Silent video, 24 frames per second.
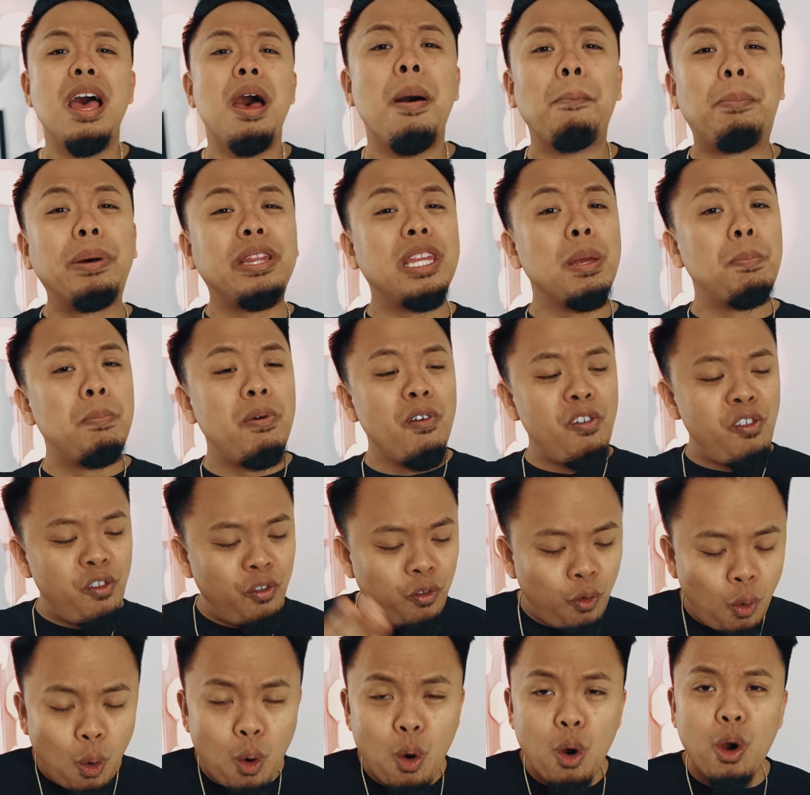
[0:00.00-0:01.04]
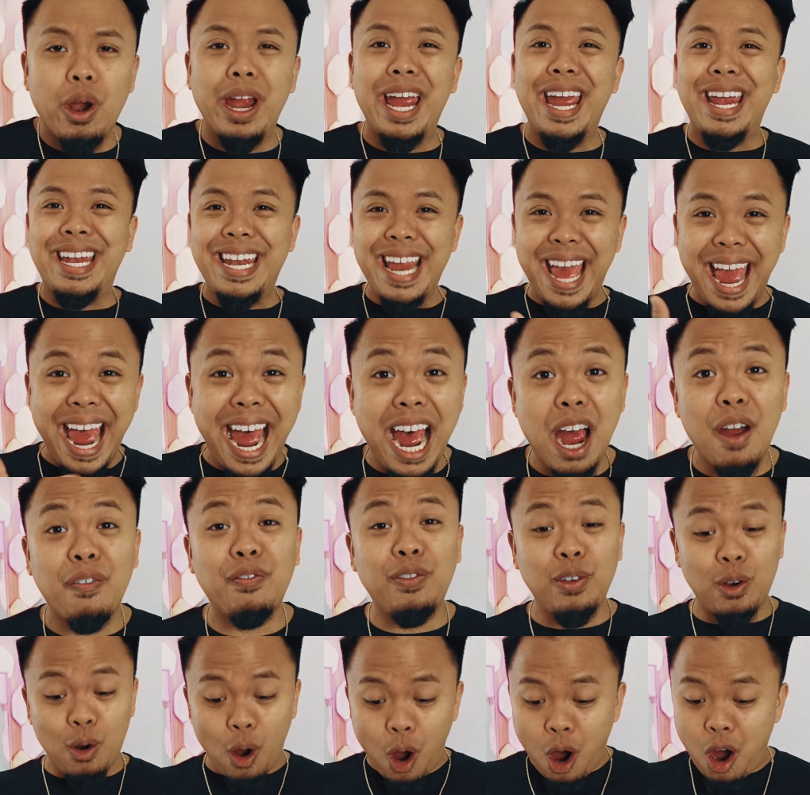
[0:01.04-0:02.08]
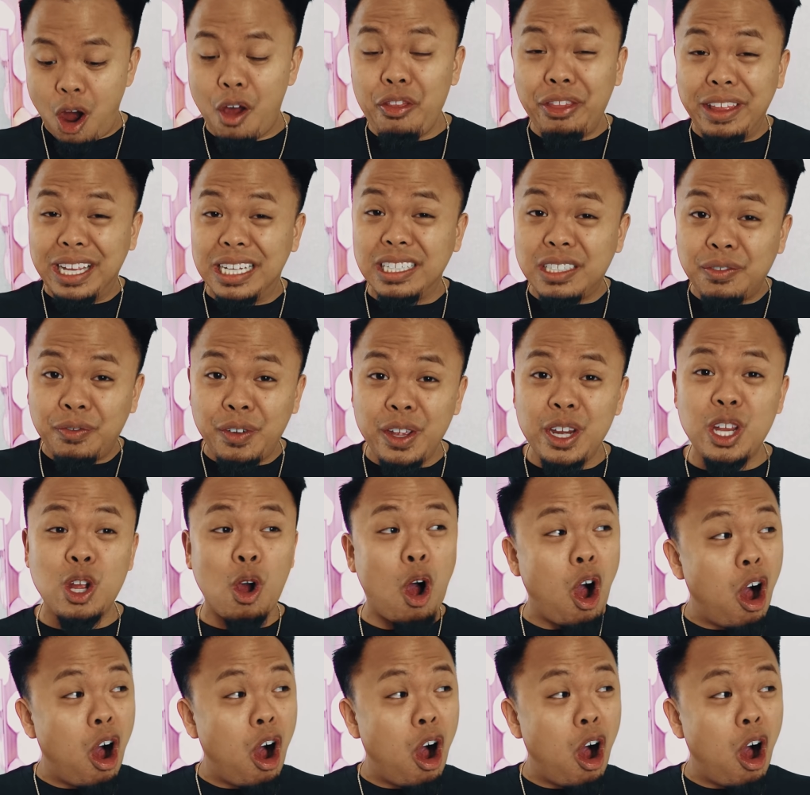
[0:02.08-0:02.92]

But the before and after on this video,